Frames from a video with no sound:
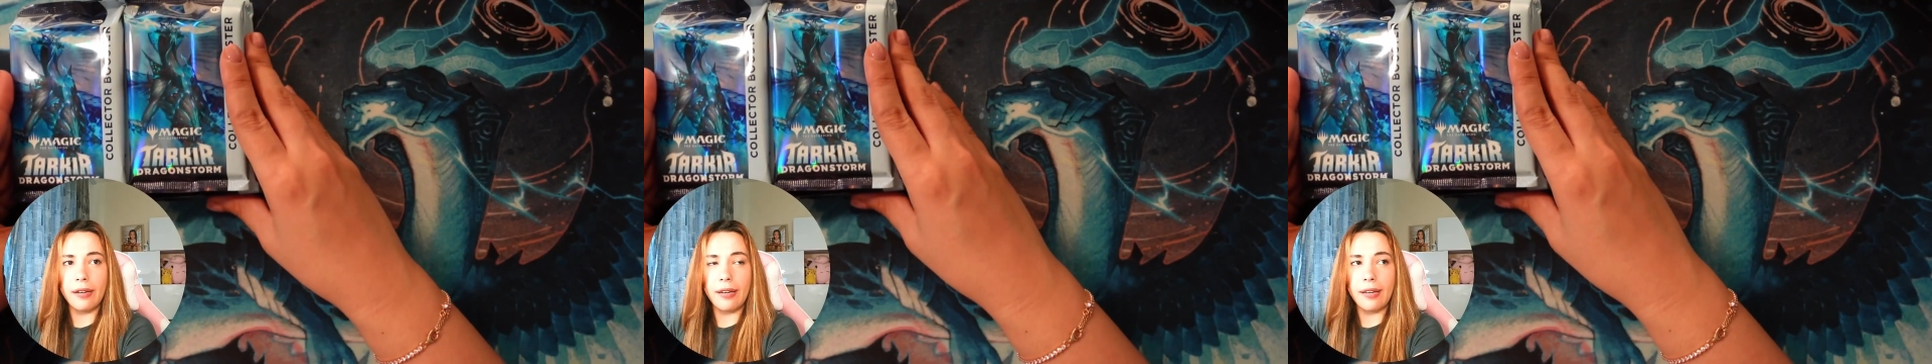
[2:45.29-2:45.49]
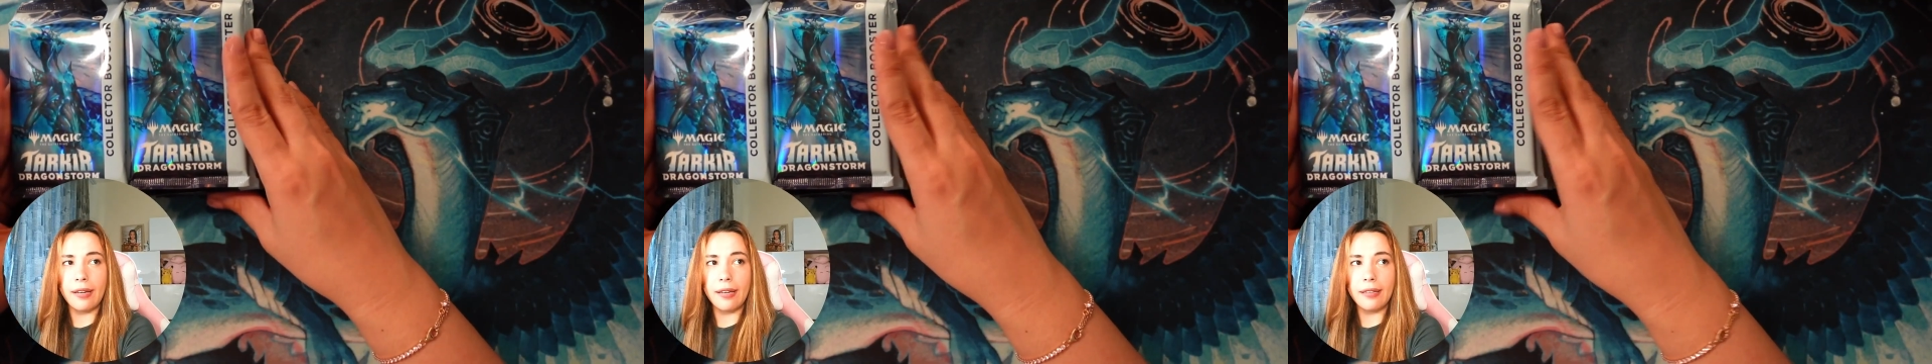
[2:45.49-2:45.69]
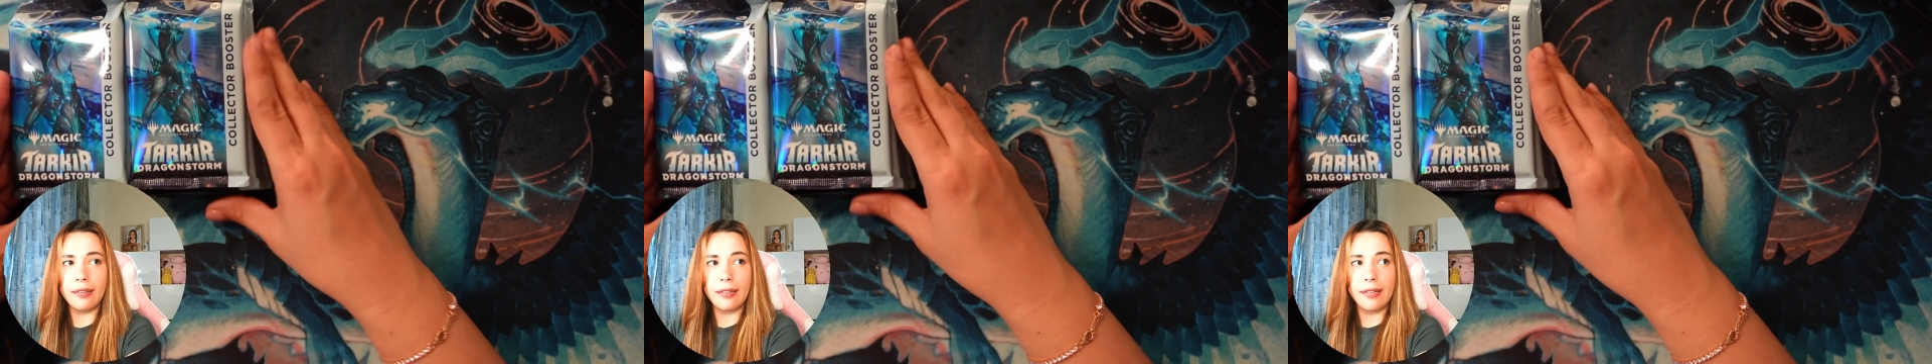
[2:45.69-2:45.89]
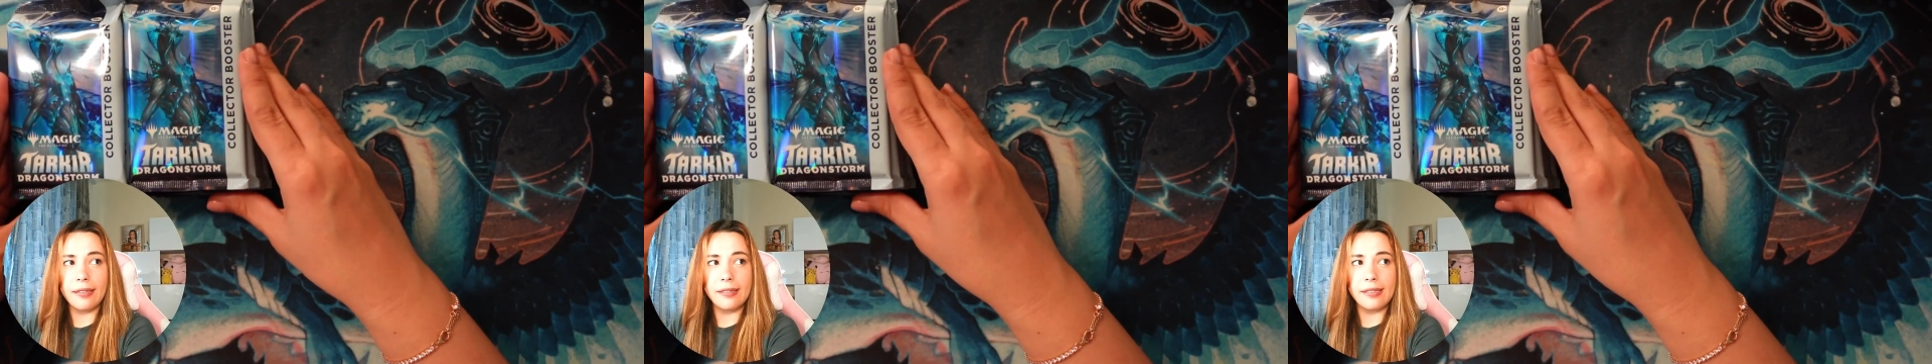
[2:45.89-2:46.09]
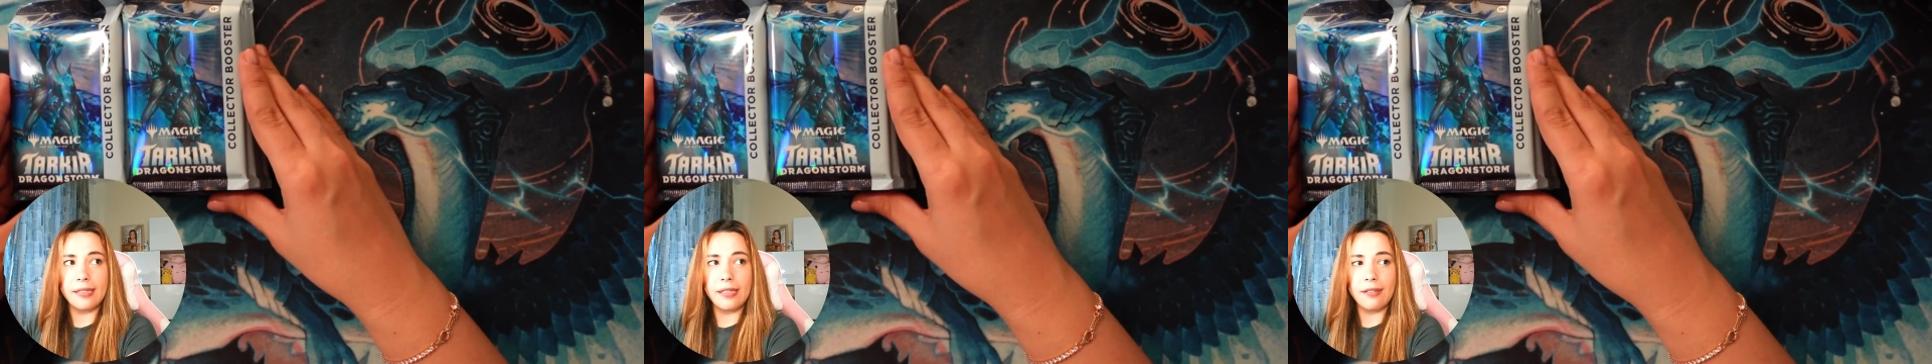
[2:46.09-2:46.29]
and
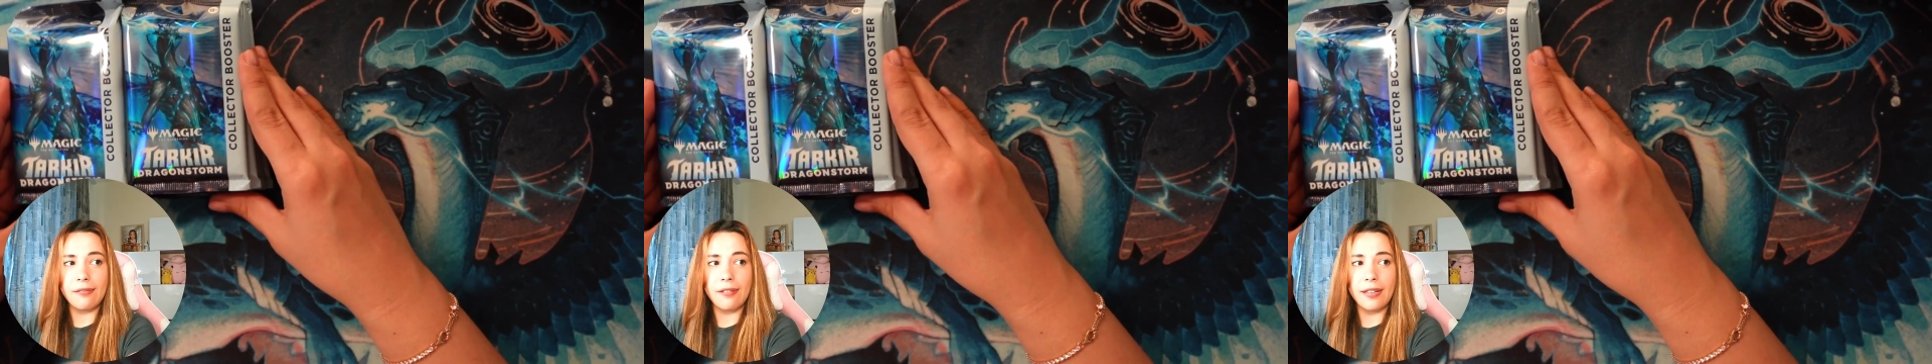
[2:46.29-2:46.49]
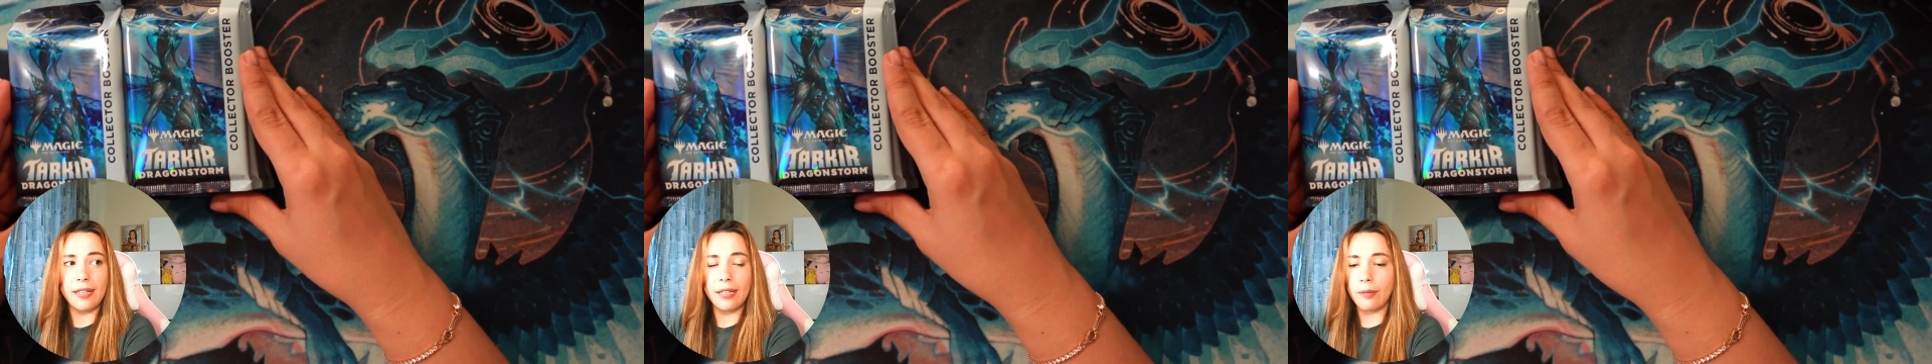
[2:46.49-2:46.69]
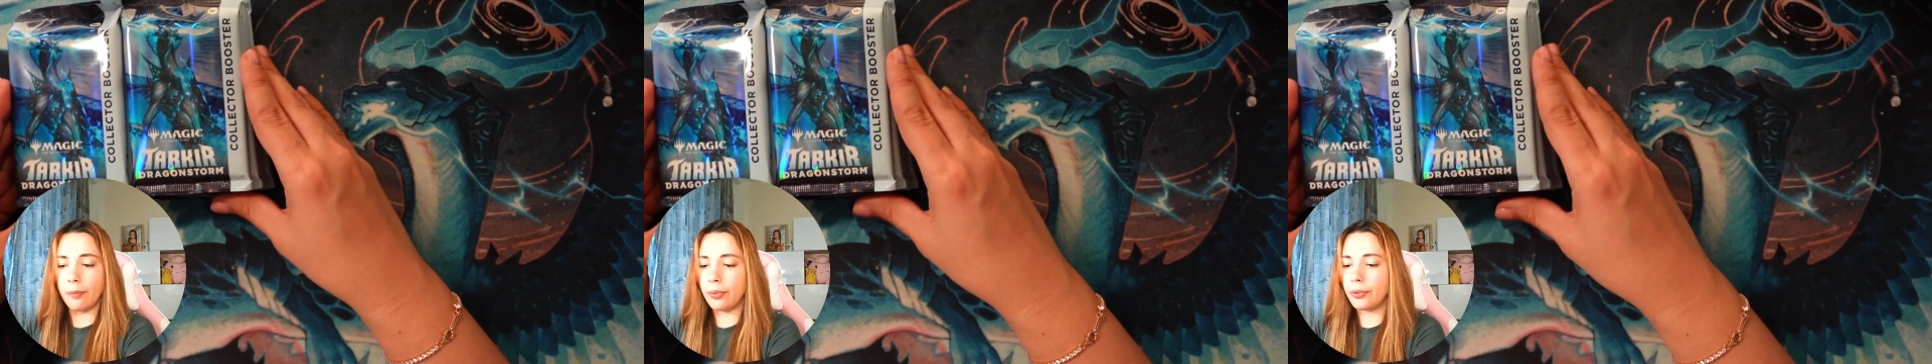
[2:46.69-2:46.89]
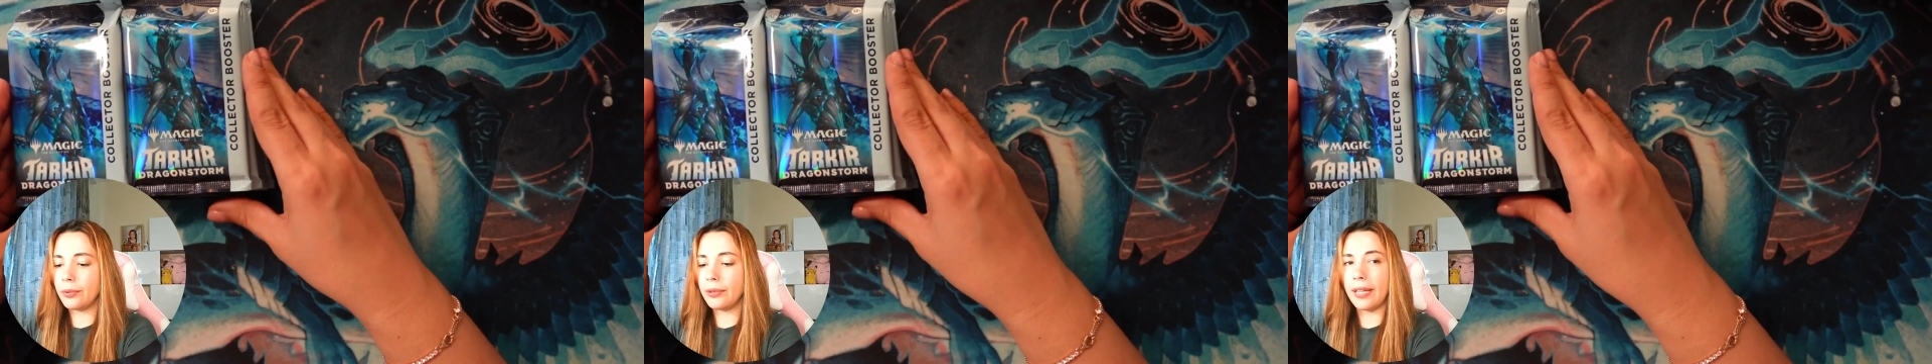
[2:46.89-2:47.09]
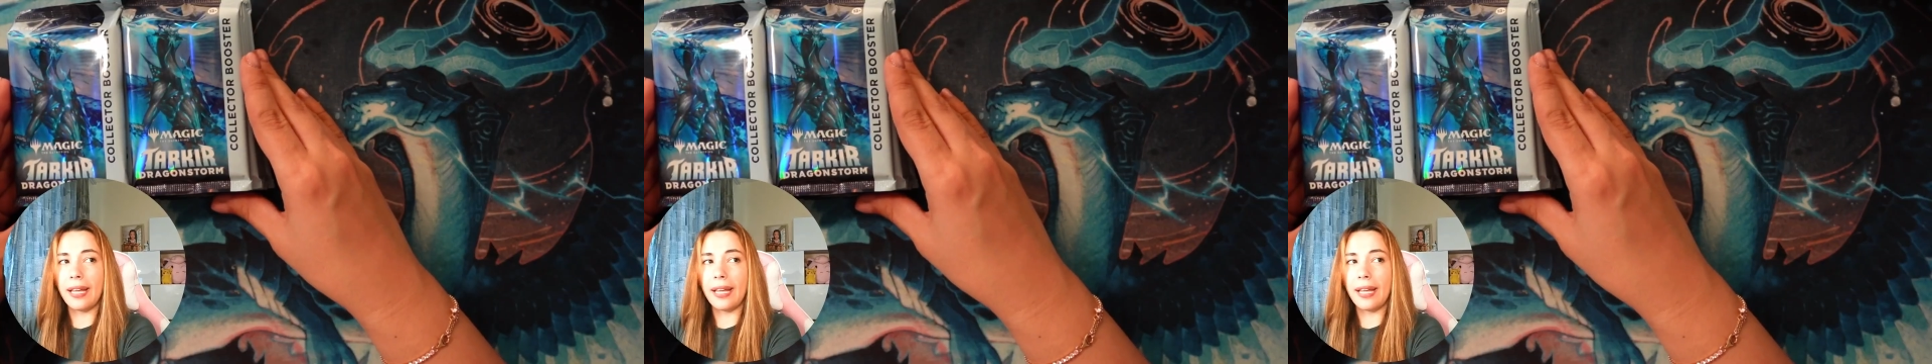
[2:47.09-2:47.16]
let's see if I can pull